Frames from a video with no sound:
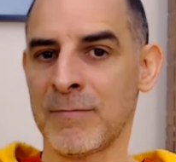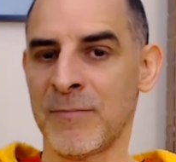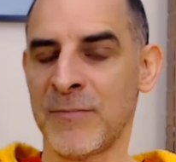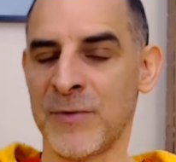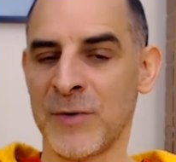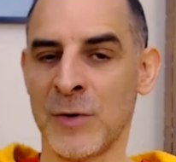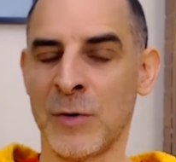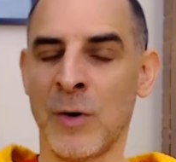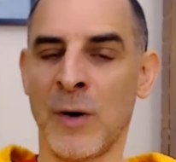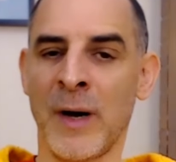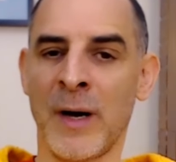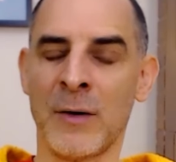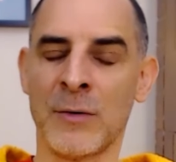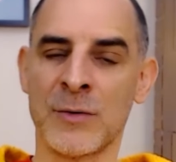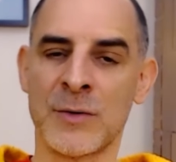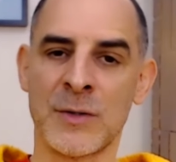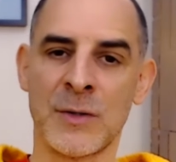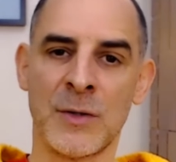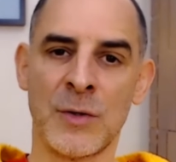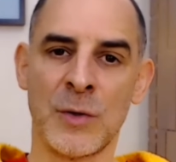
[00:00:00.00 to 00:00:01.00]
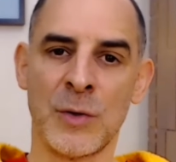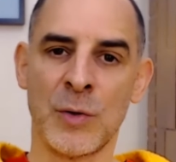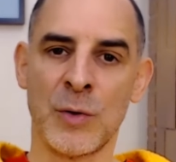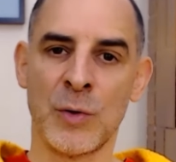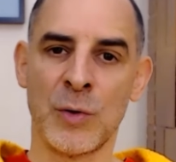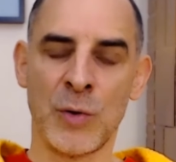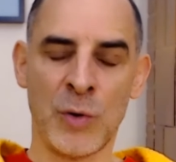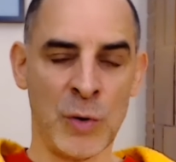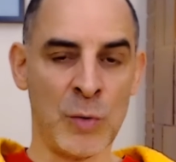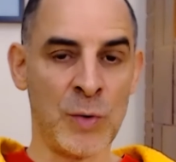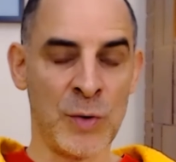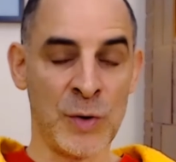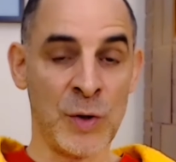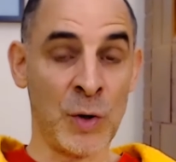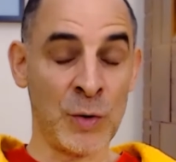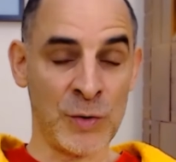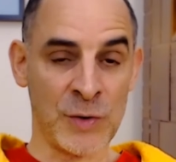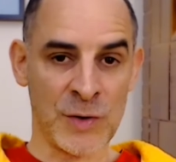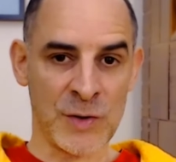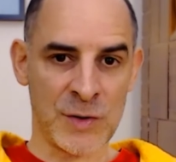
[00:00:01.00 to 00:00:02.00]
if you go out, you will
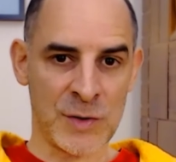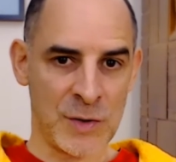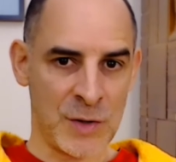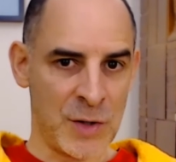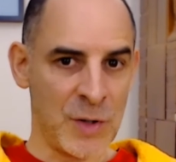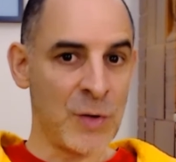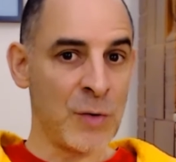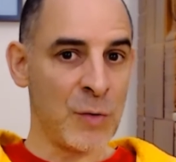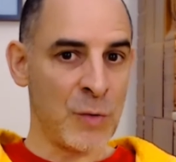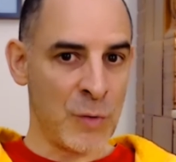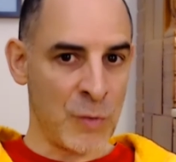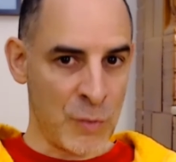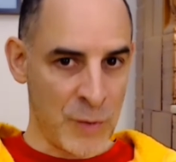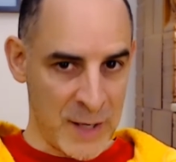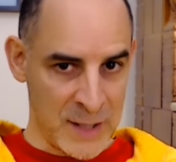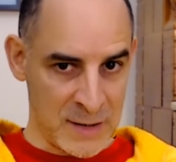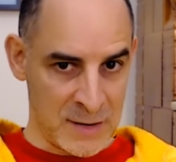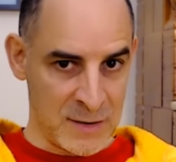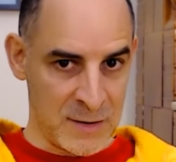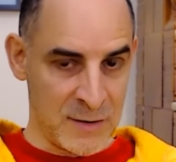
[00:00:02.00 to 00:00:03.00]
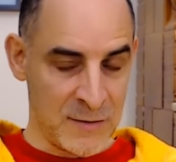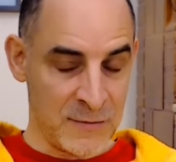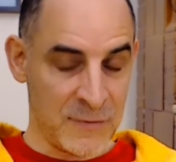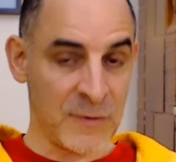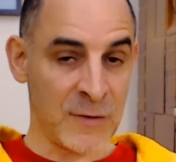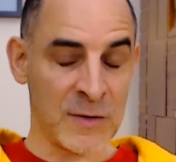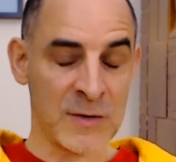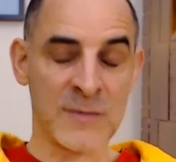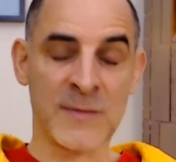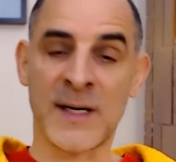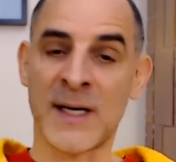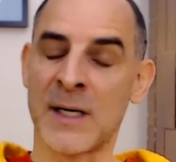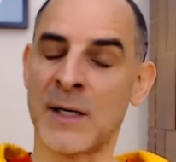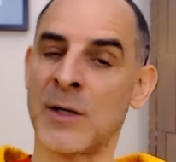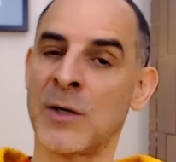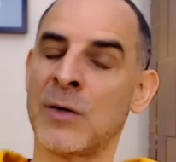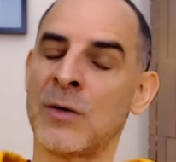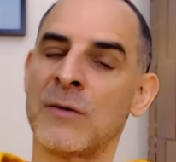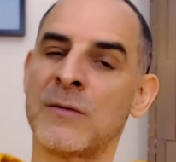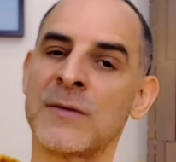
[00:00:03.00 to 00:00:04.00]
notice red Volkswagen
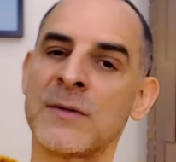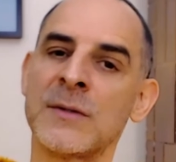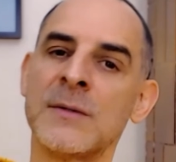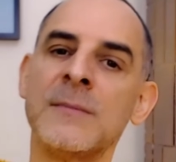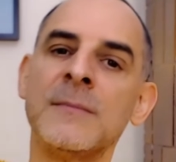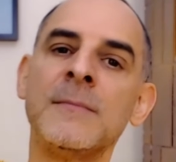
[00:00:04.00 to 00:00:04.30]
Golfs.